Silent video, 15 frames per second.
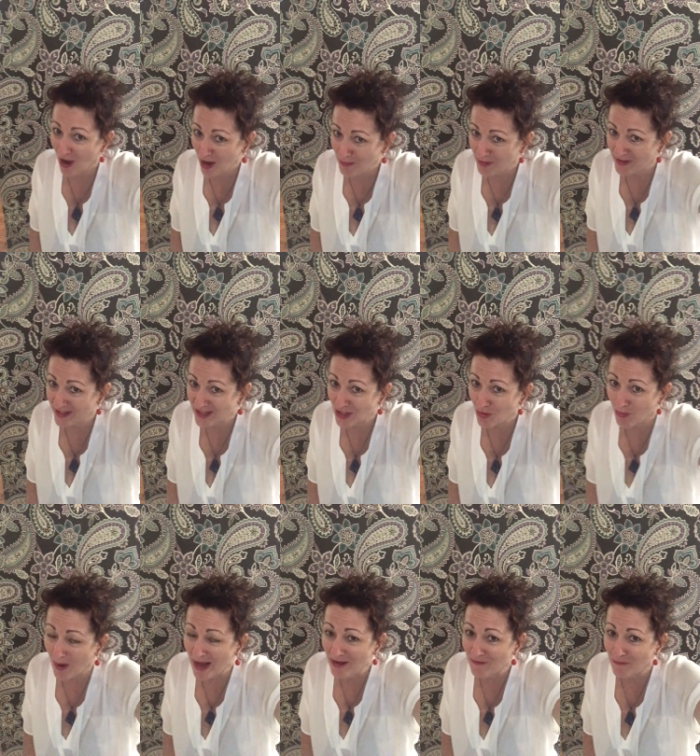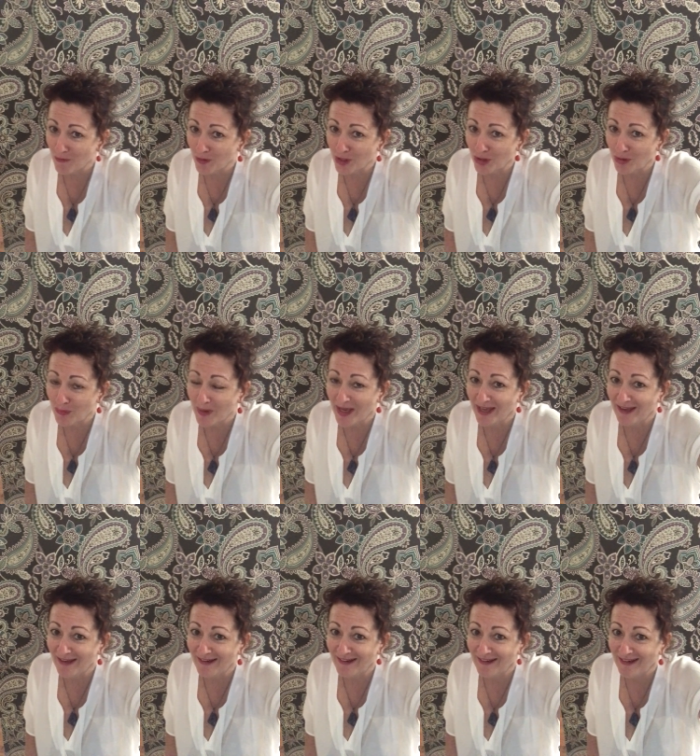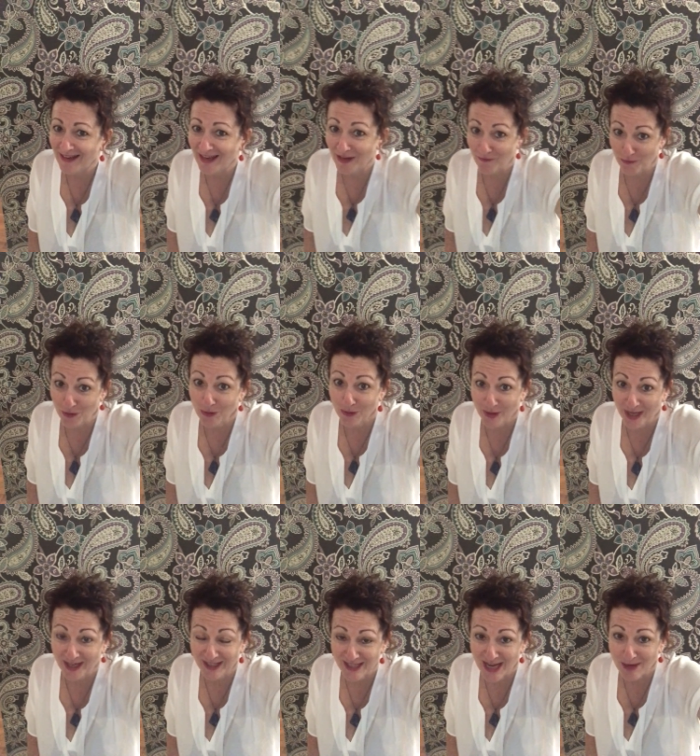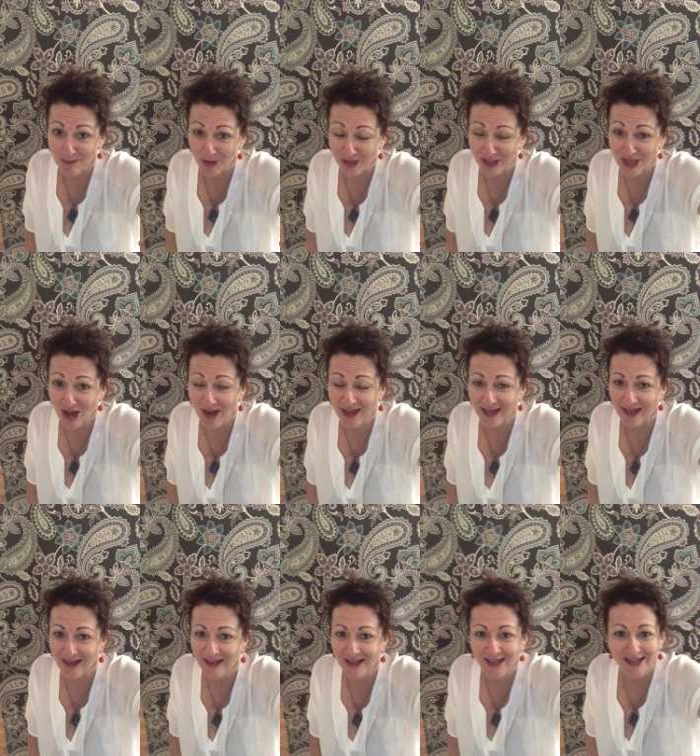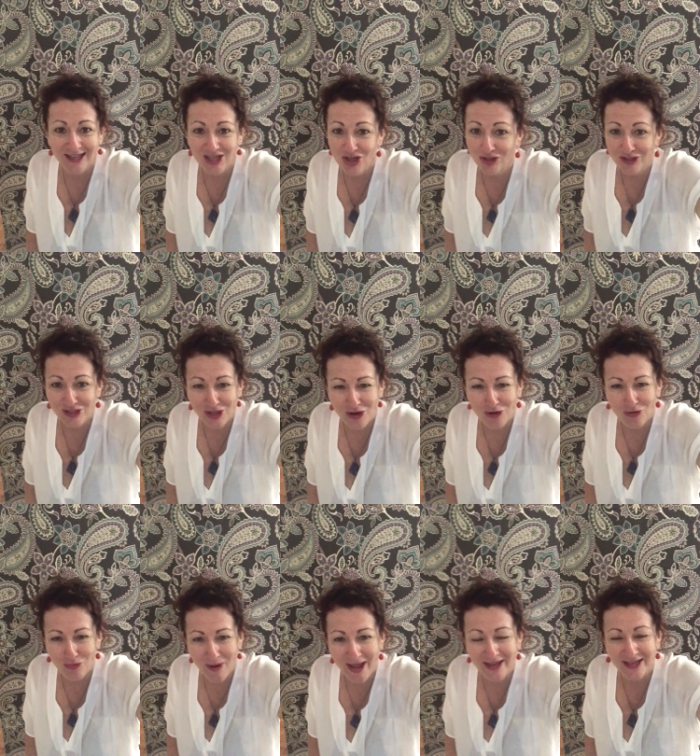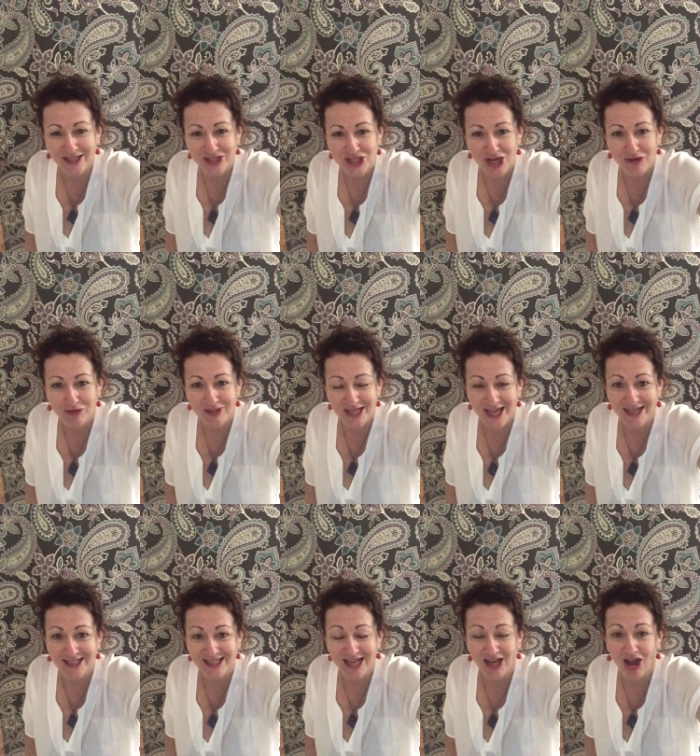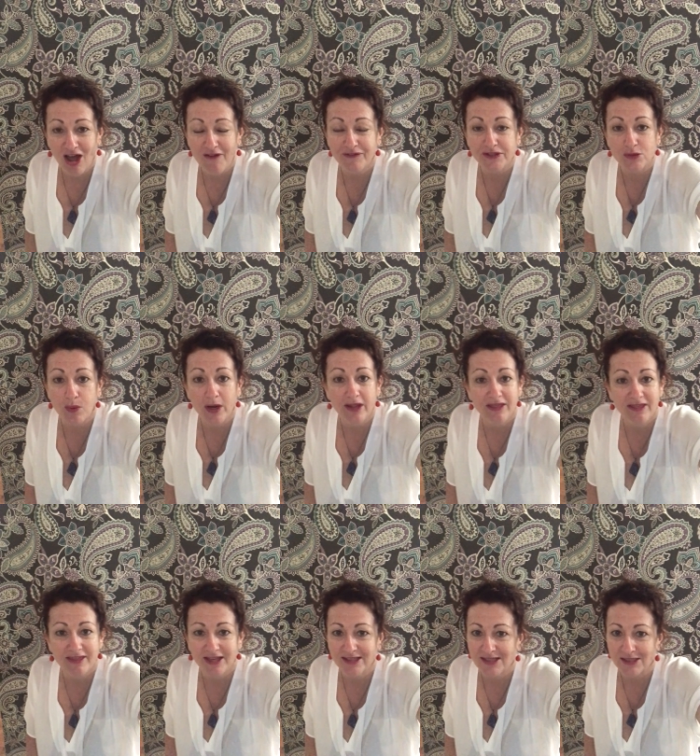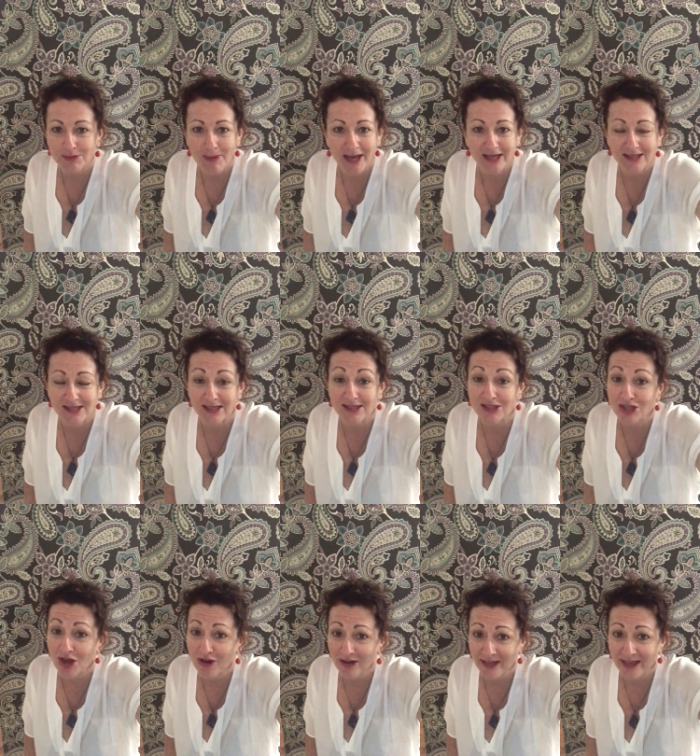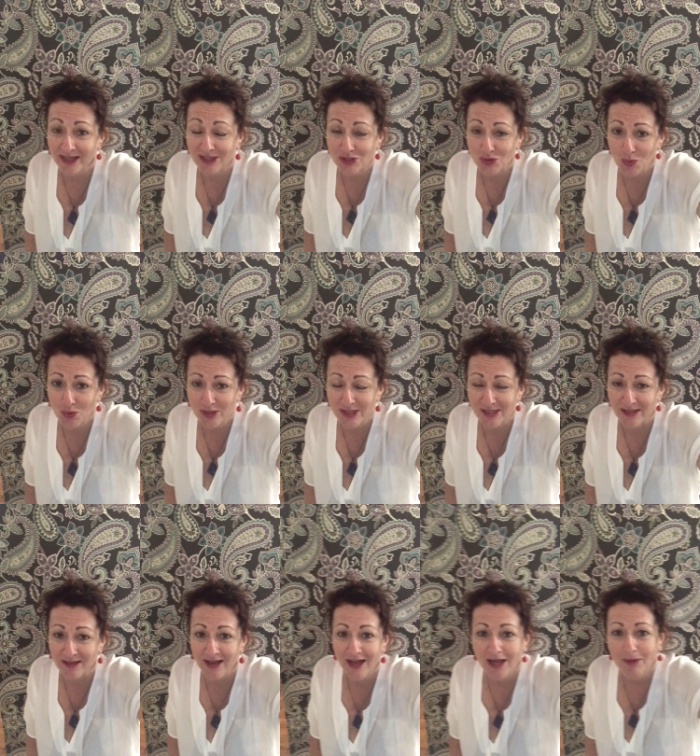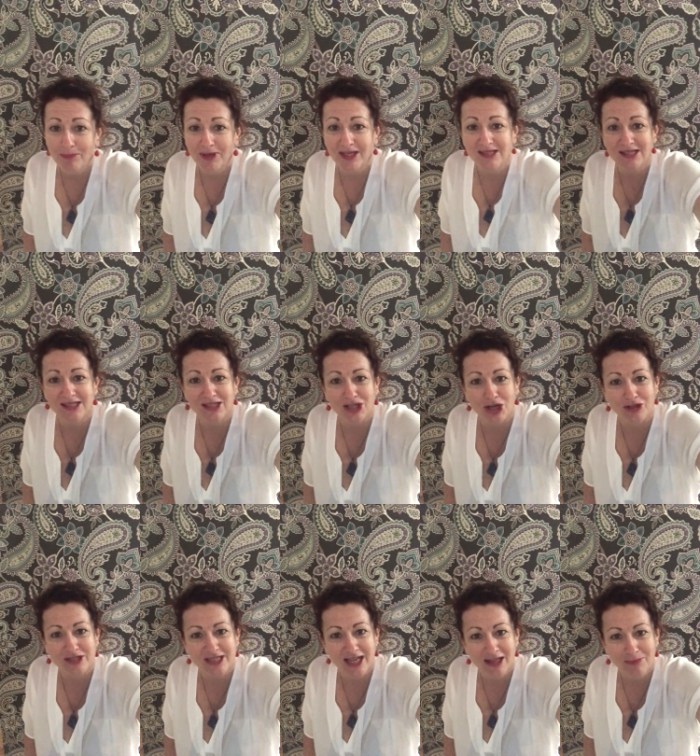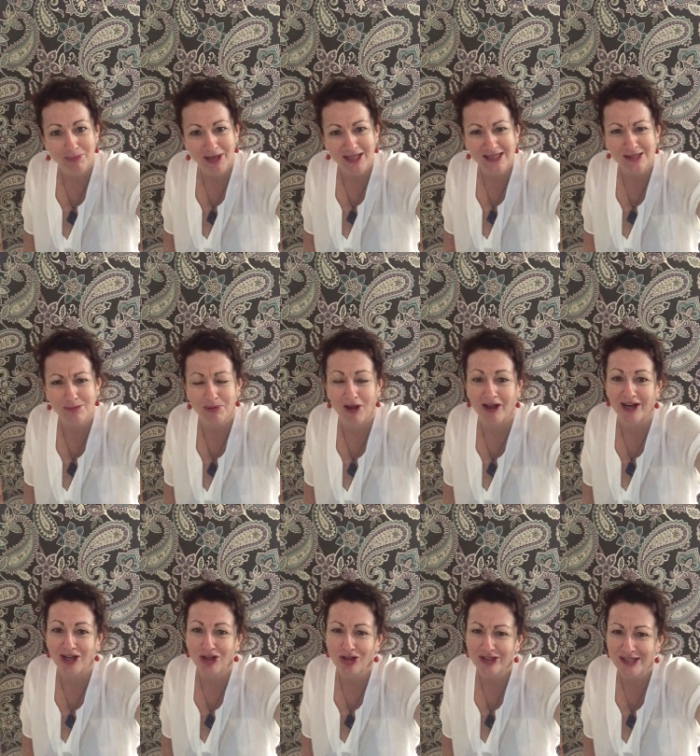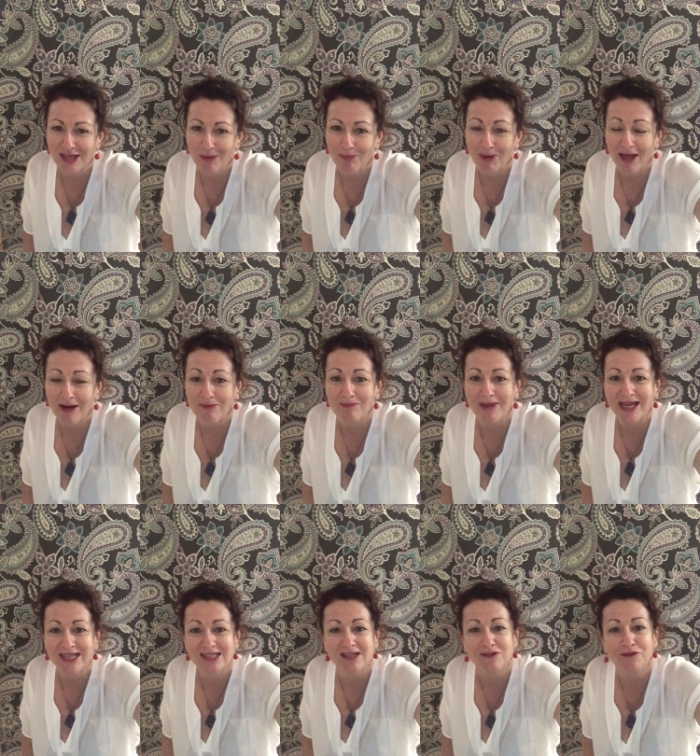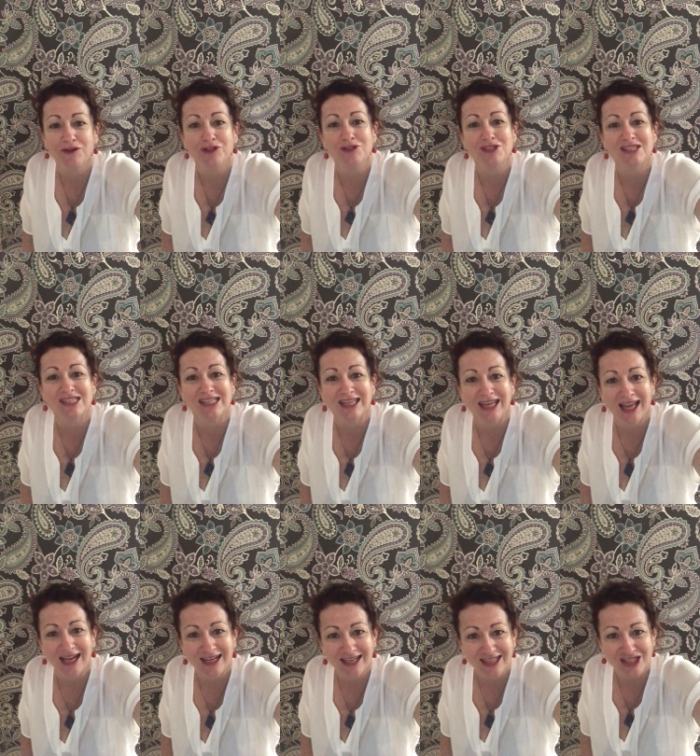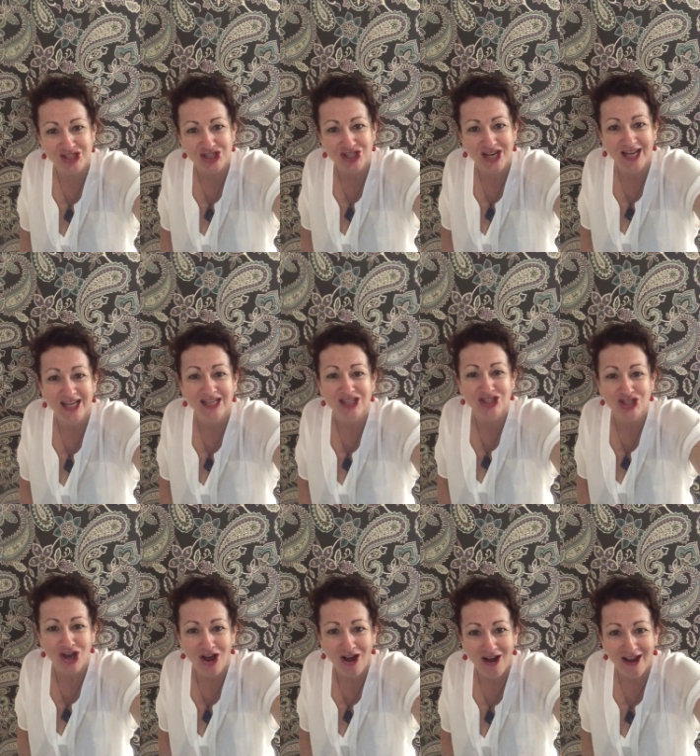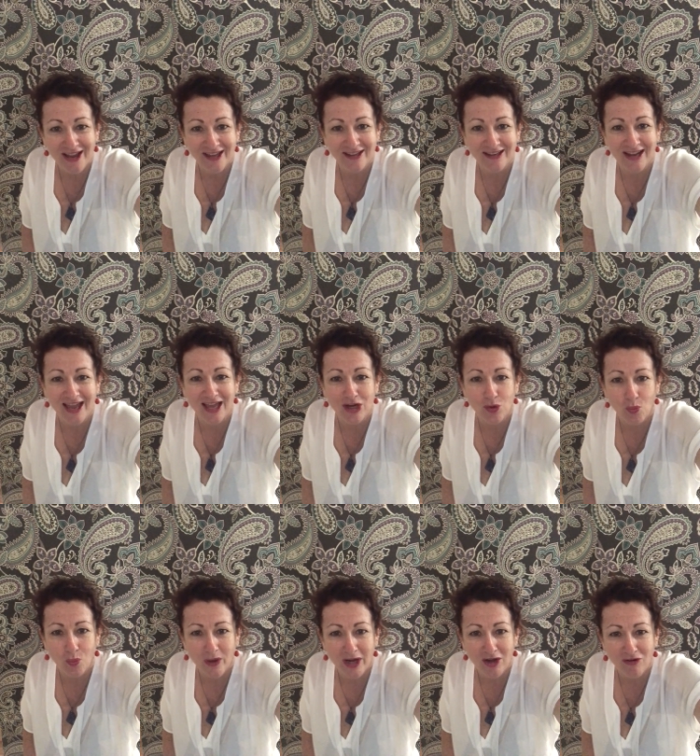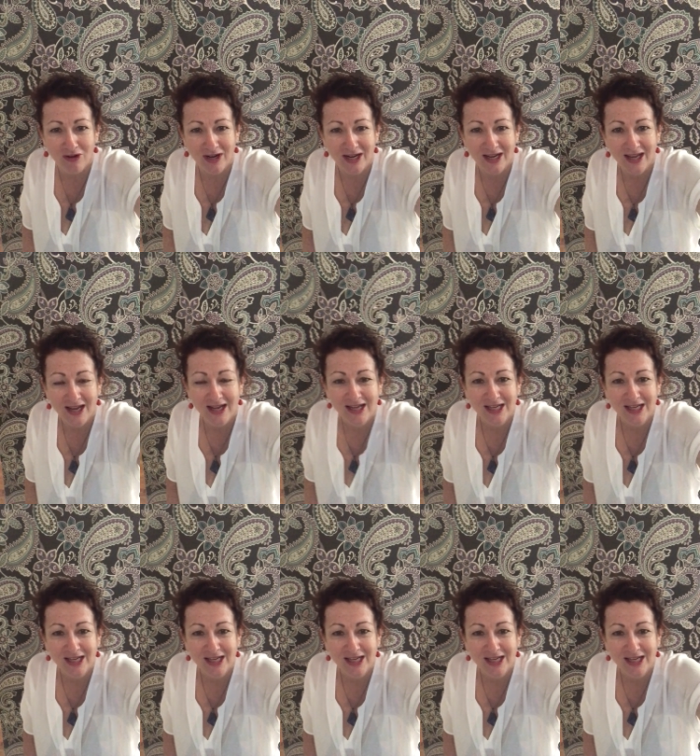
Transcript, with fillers: fibrin that's great for you in if you get attacked by a tiger not so great in general day to day life. It's one of the things that makes us totally exhausted because it slows down the blood supply, it clots our blood, it makes us feel sluggish, tired, and weary.